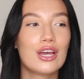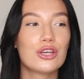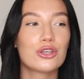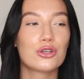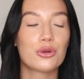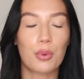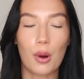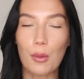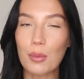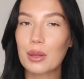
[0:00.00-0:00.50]

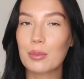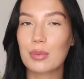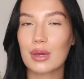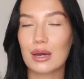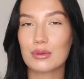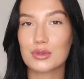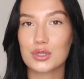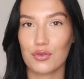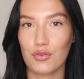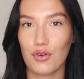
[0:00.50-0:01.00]
You'll probably be
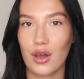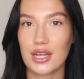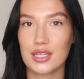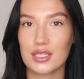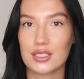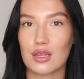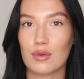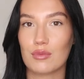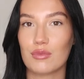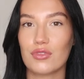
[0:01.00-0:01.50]
able to
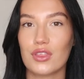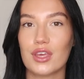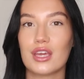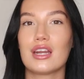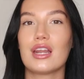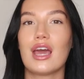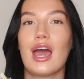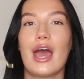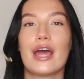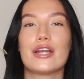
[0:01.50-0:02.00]
find
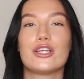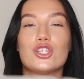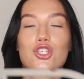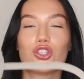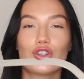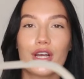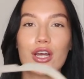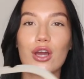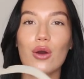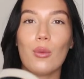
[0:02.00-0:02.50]
something. And
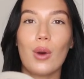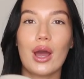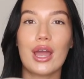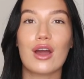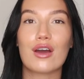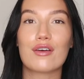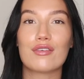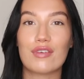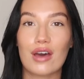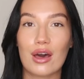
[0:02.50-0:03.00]
straight away,
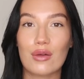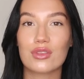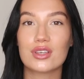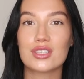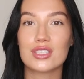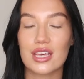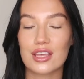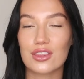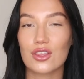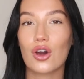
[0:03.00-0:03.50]
I found the
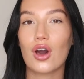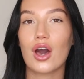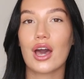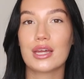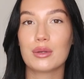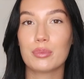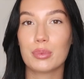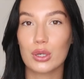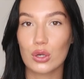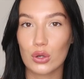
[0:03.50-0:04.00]
set that I
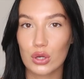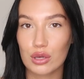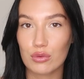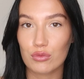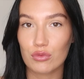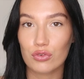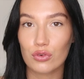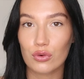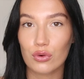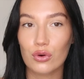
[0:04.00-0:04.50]
had been
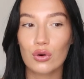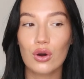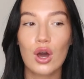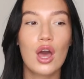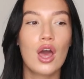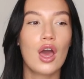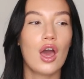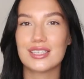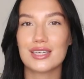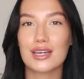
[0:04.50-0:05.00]
looking for.
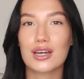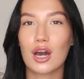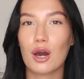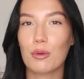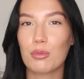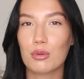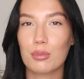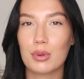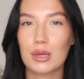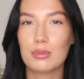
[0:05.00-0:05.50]
I see a
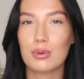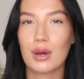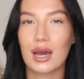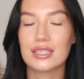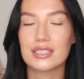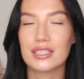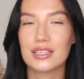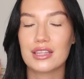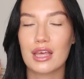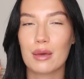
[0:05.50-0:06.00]
couple of people
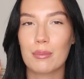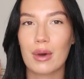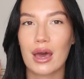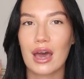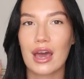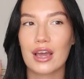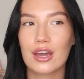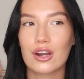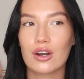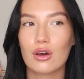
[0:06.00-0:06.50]
had it in their
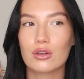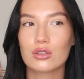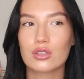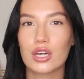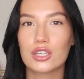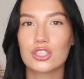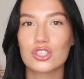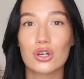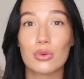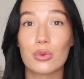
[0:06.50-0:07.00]
bag and I was
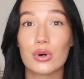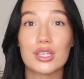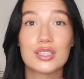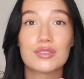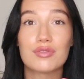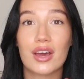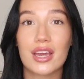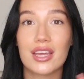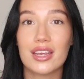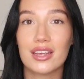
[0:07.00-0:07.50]
like, do you know what? It's
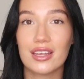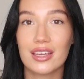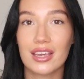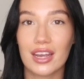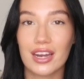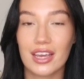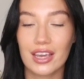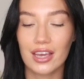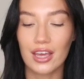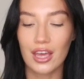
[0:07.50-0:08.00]
fake.
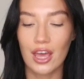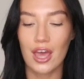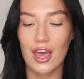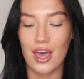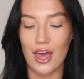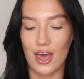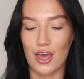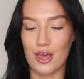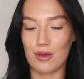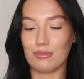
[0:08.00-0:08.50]
Get it.
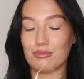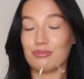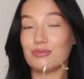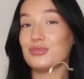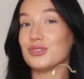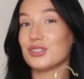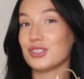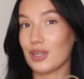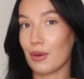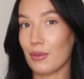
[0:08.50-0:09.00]
Um,
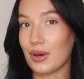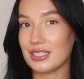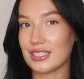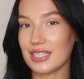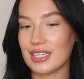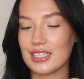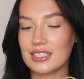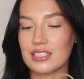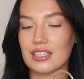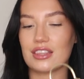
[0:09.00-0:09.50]
so I
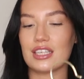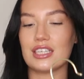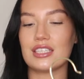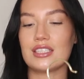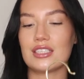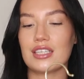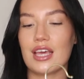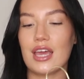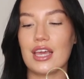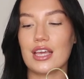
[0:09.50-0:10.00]
did. This
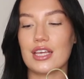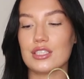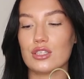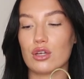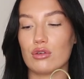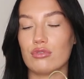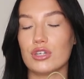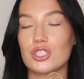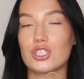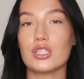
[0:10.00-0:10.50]
set is
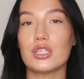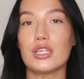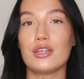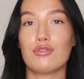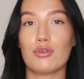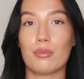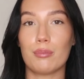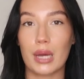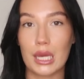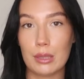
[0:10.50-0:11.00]
originally
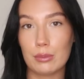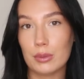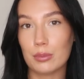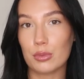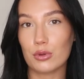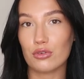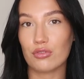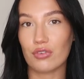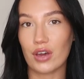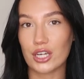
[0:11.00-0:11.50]
from
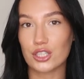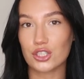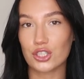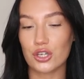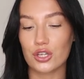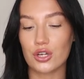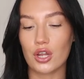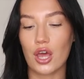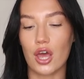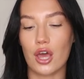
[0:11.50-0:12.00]
Babyboo
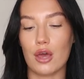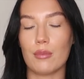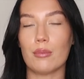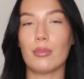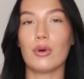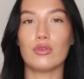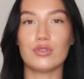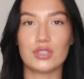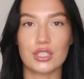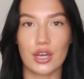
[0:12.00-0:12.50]
Fashion, um,
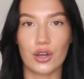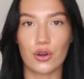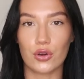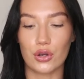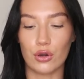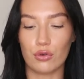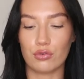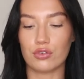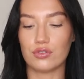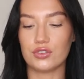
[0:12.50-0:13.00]
but obviously I got
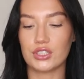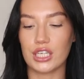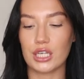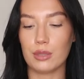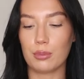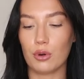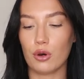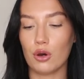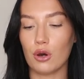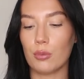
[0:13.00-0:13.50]
it off of
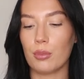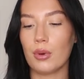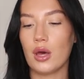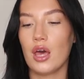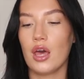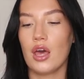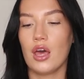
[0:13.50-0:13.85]
Depop.